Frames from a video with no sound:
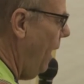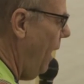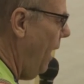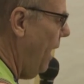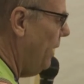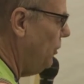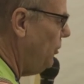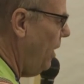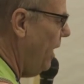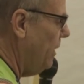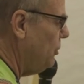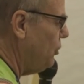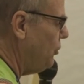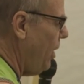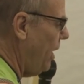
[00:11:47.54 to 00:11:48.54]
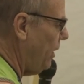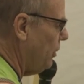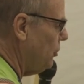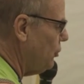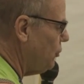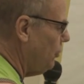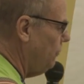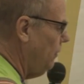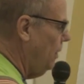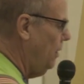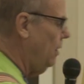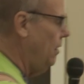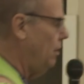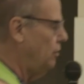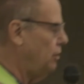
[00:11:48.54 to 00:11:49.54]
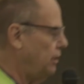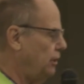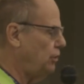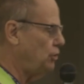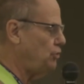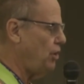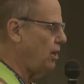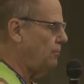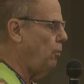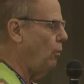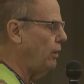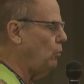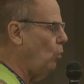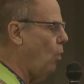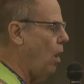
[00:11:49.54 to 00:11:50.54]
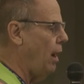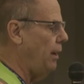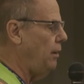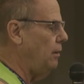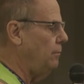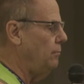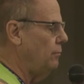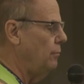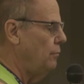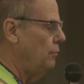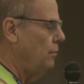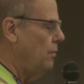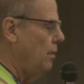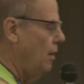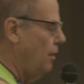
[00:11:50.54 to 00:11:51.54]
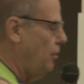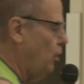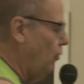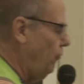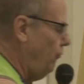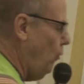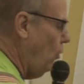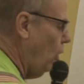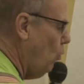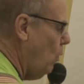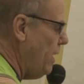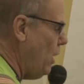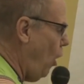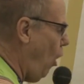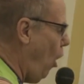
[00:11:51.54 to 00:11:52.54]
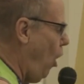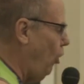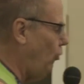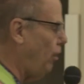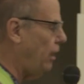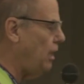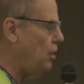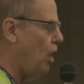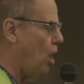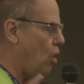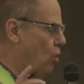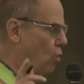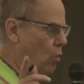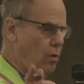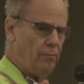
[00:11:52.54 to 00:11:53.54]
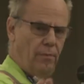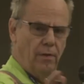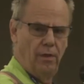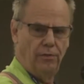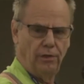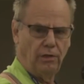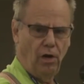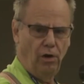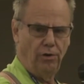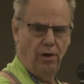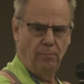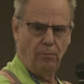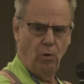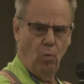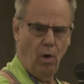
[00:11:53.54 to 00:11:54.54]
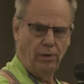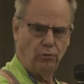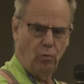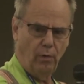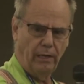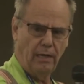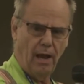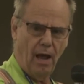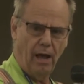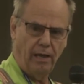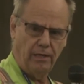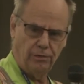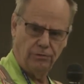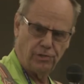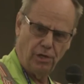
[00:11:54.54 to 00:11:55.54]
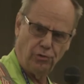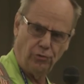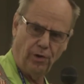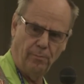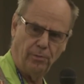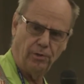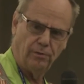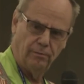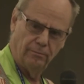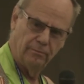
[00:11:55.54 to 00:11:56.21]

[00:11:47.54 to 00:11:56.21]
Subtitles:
and 10 seconds to get to checkpoint one. Therefore, we already know that car number 129, is that your number?